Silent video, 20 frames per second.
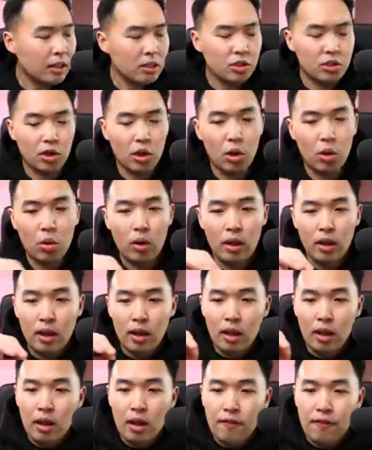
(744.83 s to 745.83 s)
So,
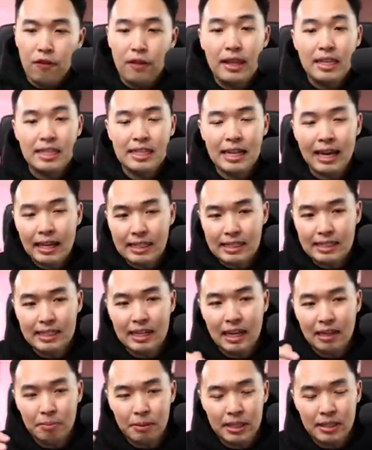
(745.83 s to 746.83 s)
for this next
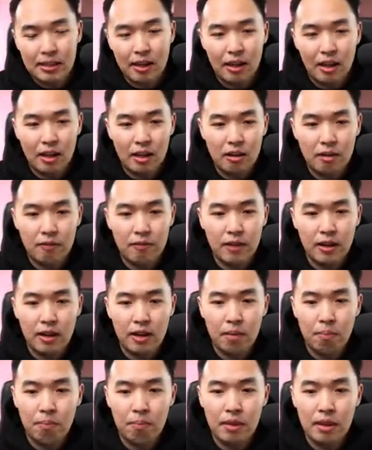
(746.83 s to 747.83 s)
segment of
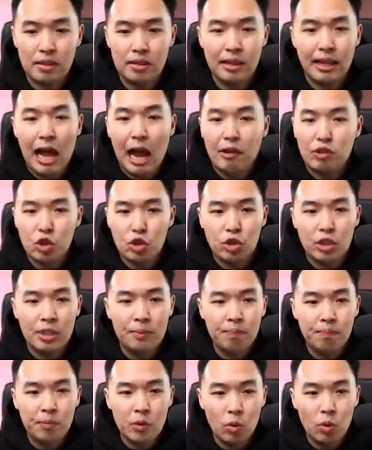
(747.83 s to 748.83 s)
um, this live
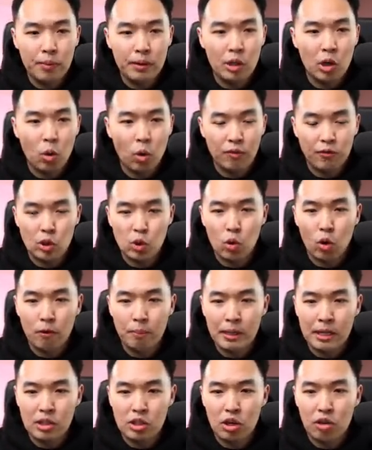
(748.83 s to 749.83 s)
stream, we've been going for
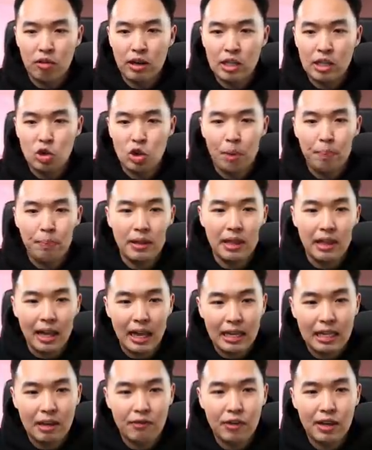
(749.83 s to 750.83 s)
12 minutes already. Drop a
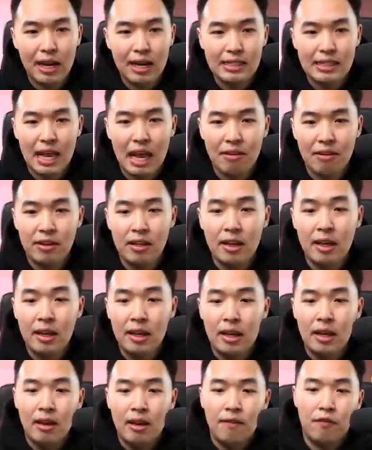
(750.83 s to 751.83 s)
like if you guys haven't.
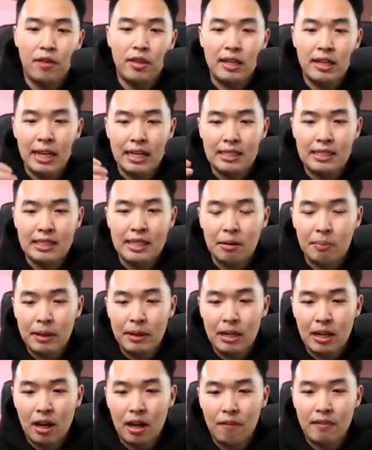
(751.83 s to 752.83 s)
For the next
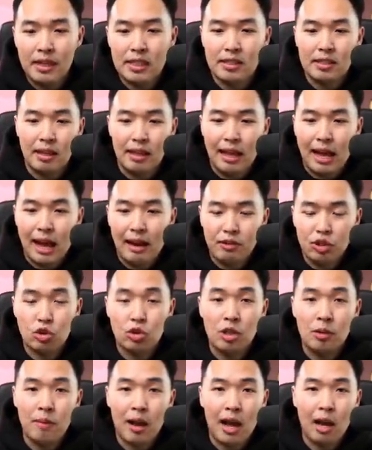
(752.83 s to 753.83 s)
segment of this live
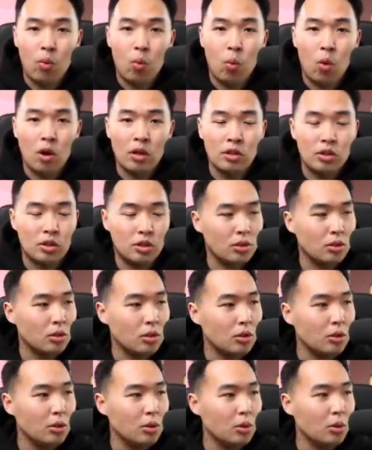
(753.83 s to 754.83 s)
stream, I want
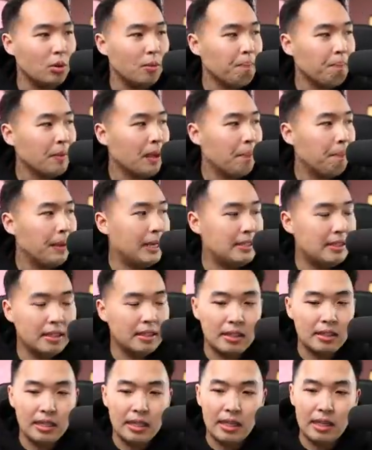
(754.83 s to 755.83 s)
to
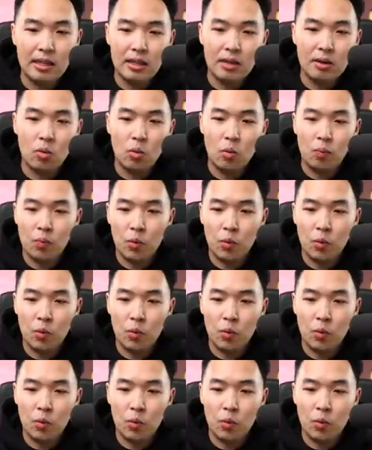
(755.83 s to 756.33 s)
basically.